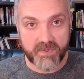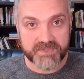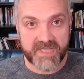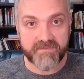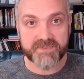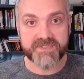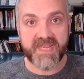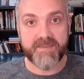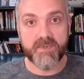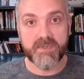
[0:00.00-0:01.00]
glucose levels
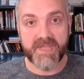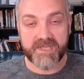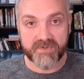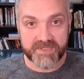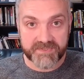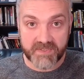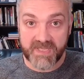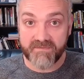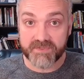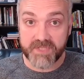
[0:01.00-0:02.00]
stable and your
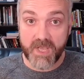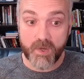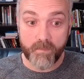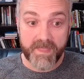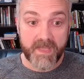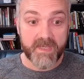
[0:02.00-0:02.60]
insulin levels low,